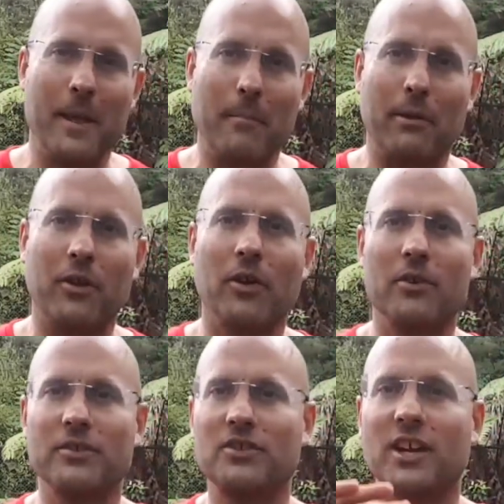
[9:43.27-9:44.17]

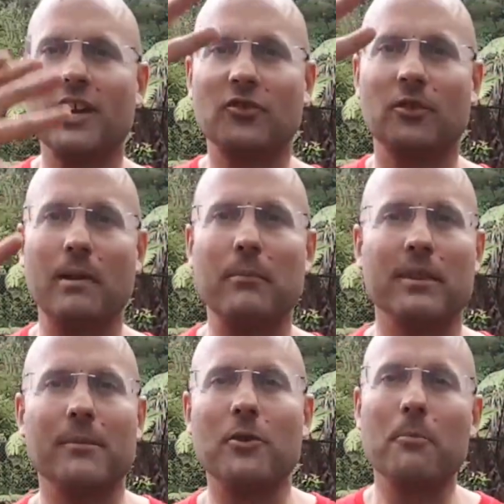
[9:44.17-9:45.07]
because just
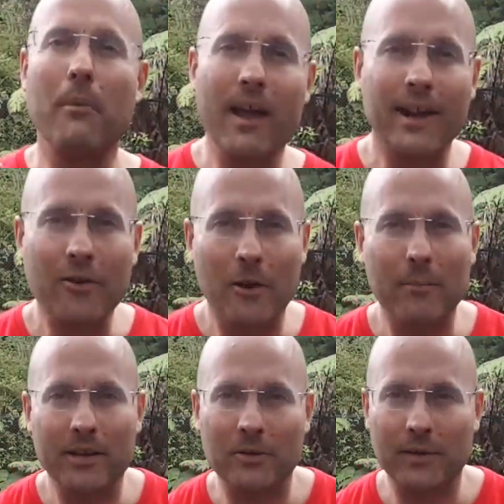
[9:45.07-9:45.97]
remembering them, you might not
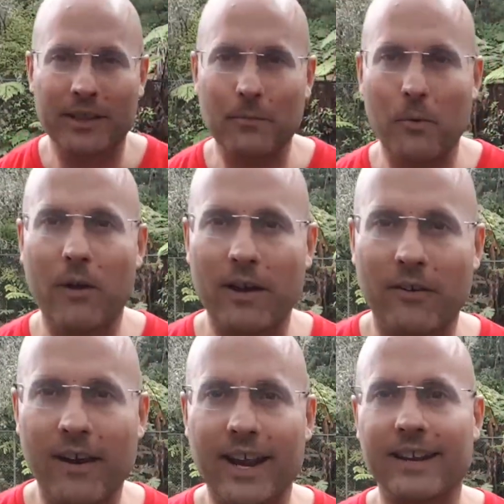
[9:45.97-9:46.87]
be doing them quite
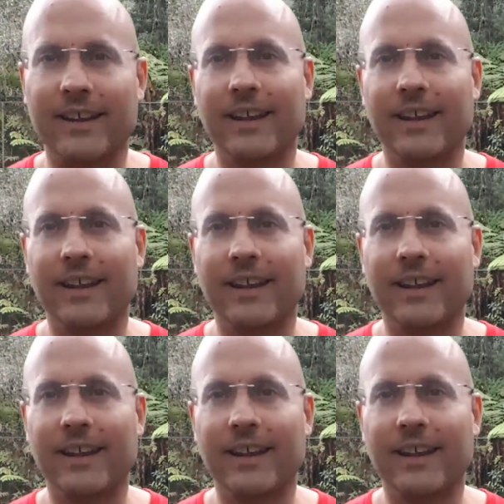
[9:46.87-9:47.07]
right.